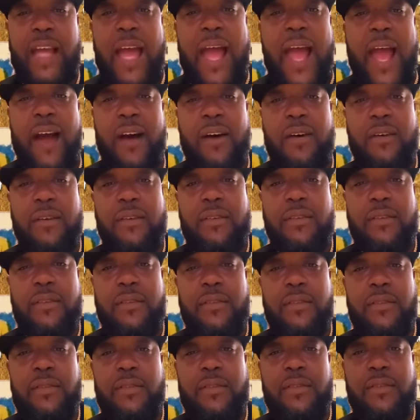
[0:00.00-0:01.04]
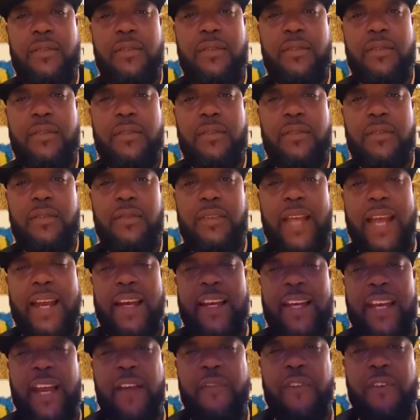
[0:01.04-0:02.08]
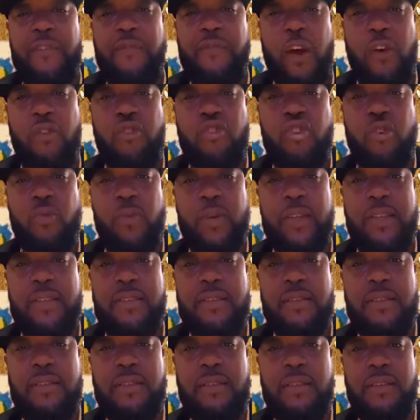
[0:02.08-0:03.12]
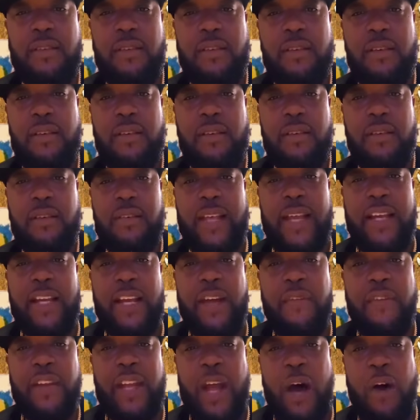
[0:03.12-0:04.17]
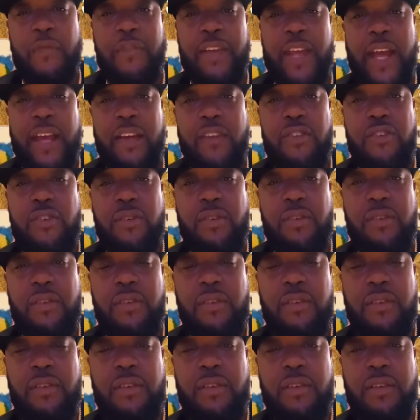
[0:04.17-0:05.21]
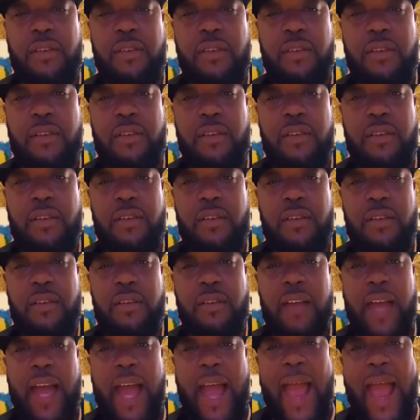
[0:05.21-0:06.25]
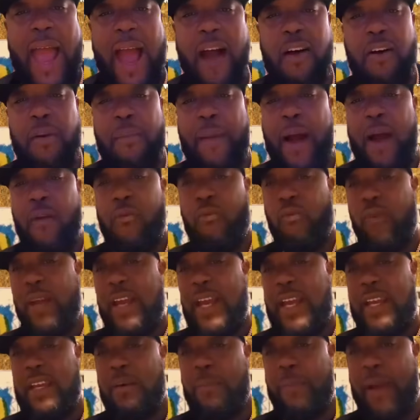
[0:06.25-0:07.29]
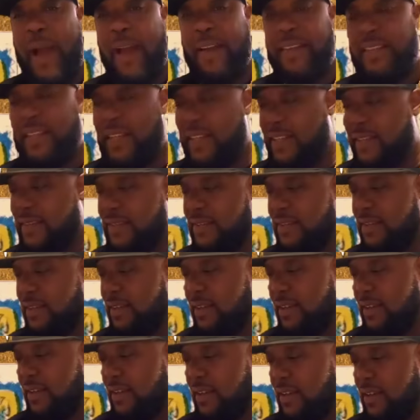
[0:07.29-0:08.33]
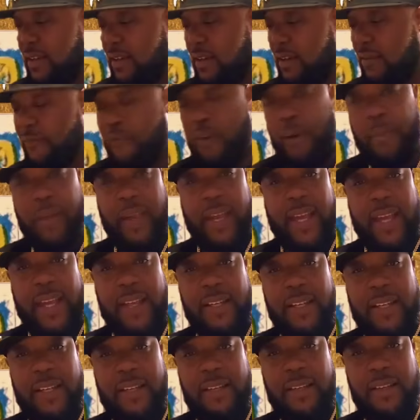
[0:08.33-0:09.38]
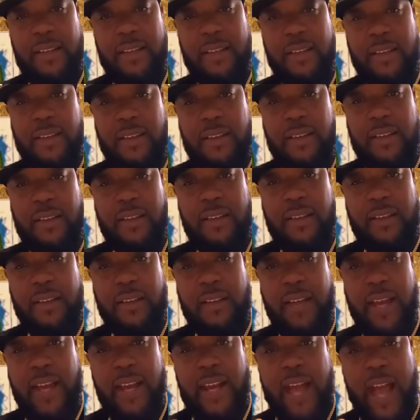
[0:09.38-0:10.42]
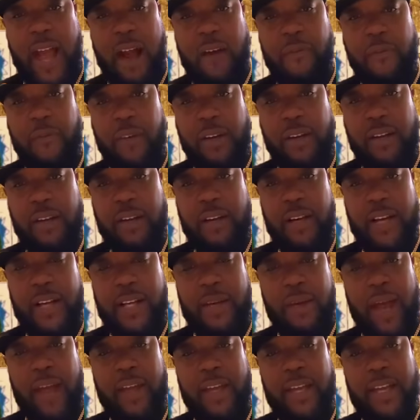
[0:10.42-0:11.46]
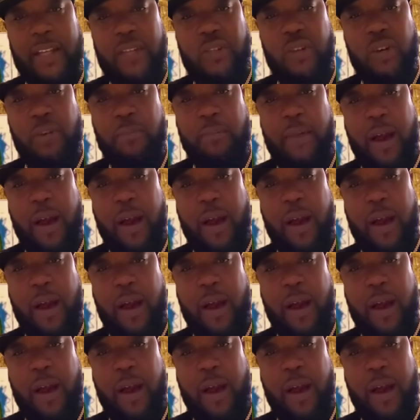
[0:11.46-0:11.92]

How? They living virtuous. They living off nature. How am I reading about this from England and Africa, and then when I get to